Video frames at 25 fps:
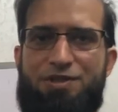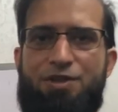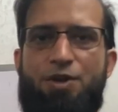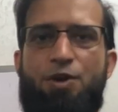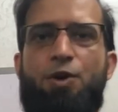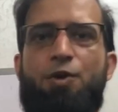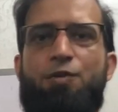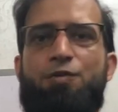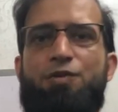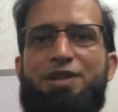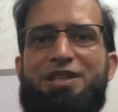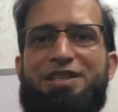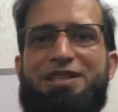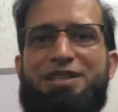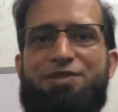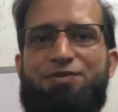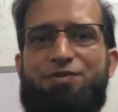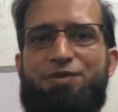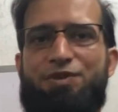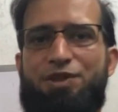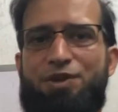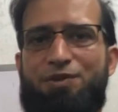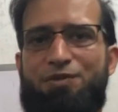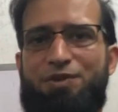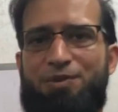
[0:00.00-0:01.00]
Hopefully this
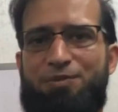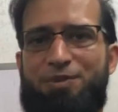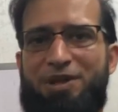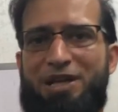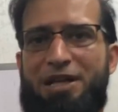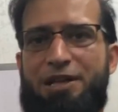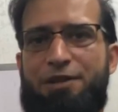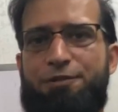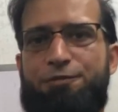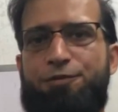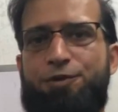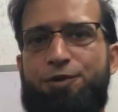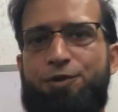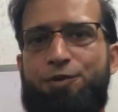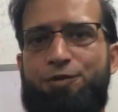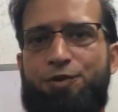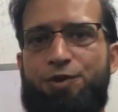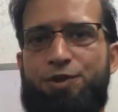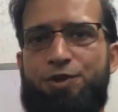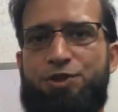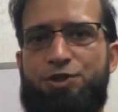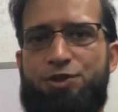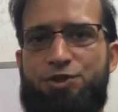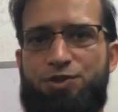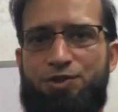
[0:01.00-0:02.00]
video will be helpful
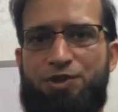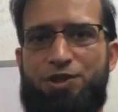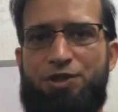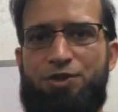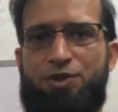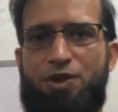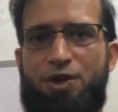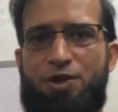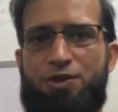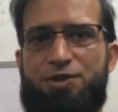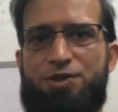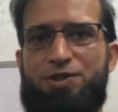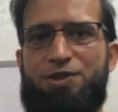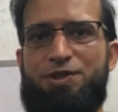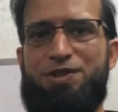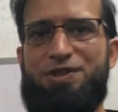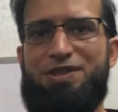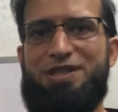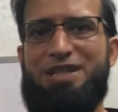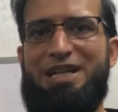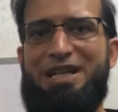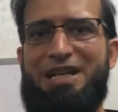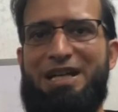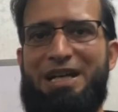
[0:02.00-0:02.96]
for the junior doctors